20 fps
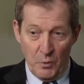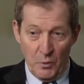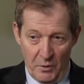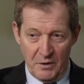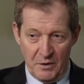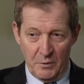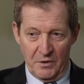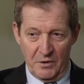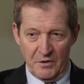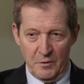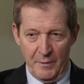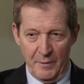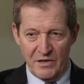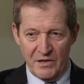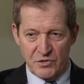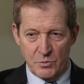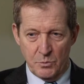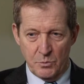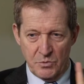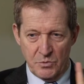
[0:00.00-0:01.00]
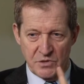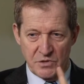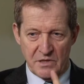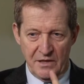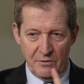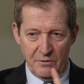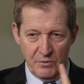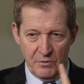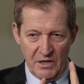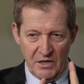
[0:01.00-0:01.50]
the one you were going to mention was,
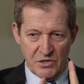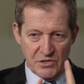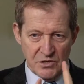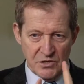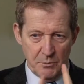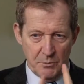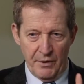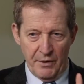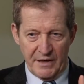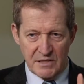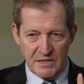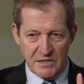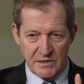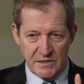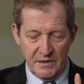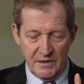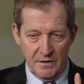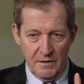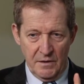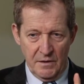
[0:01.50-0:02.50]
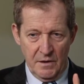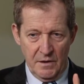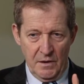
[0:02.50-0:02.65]
say, in relation to Brexit,